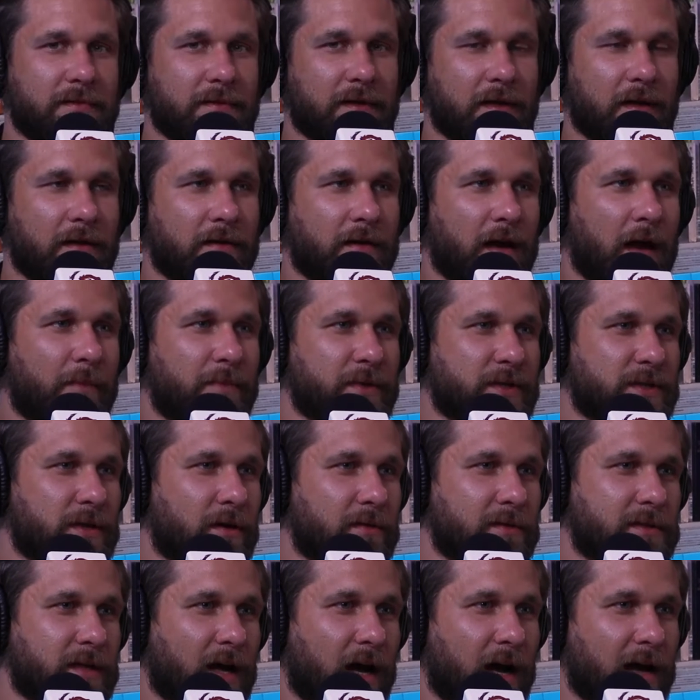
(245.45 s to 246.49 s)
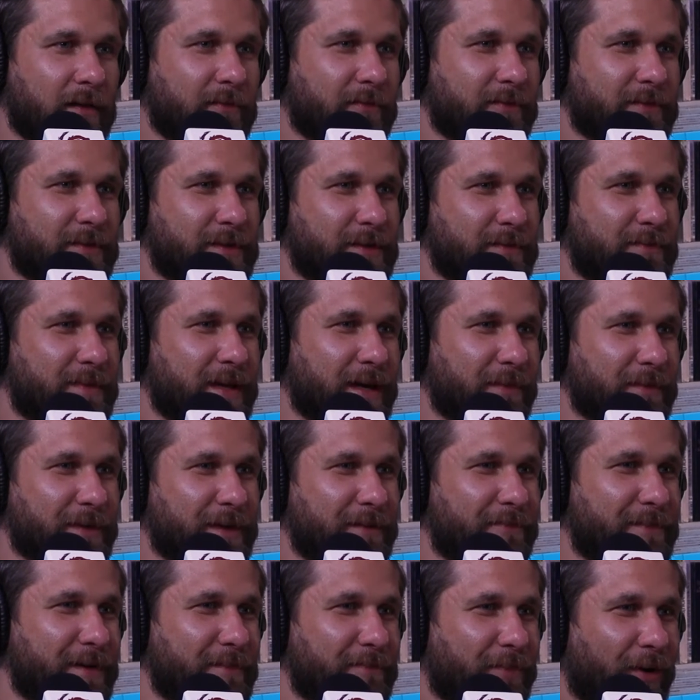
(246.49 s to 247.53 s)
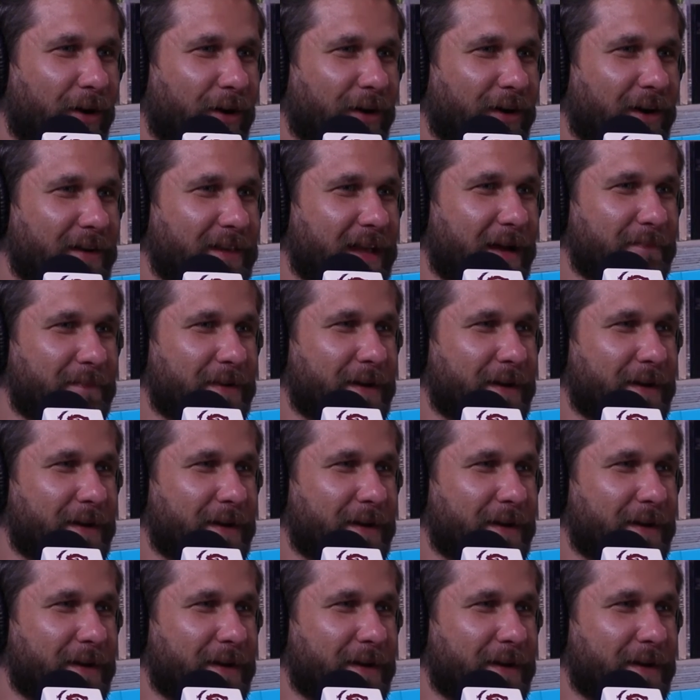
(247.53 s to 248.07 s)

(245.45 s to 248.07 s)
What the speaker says: episode time to be able to embark on that.